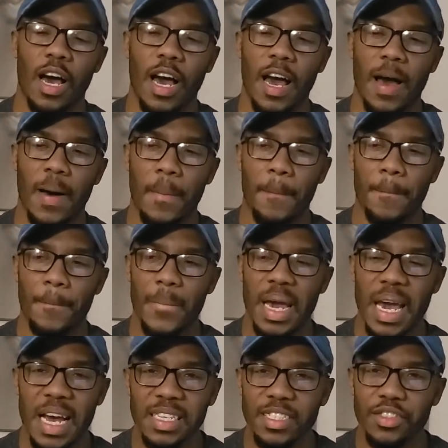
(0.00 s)
a
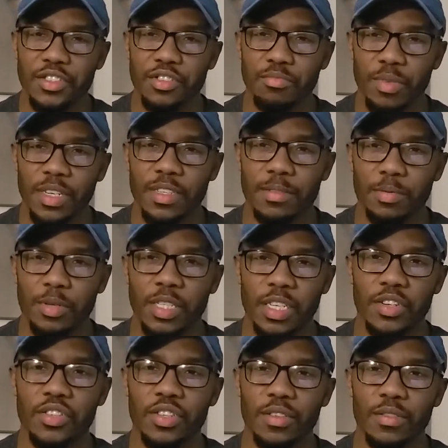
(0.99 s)
management
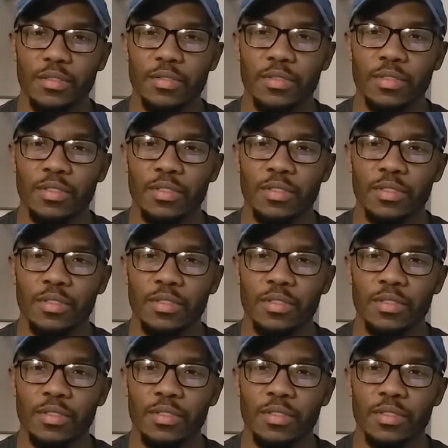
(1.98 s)
position,